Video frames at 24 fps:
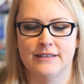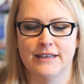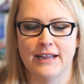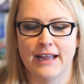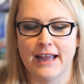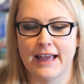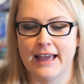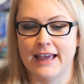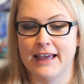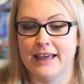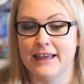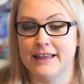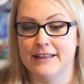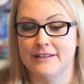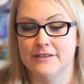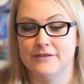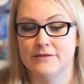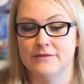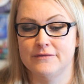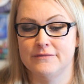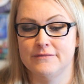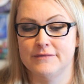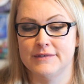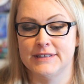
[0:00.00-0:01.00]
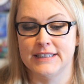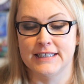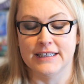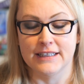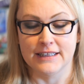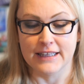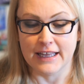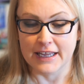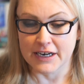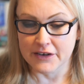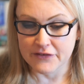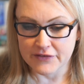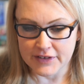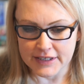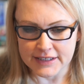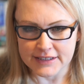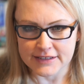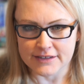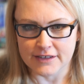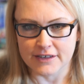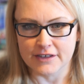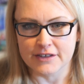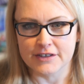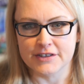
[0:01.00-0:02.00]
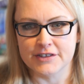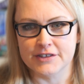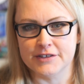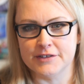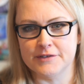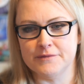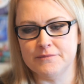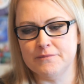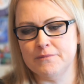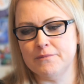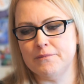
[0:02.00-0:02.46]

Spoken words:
I did a lot of research,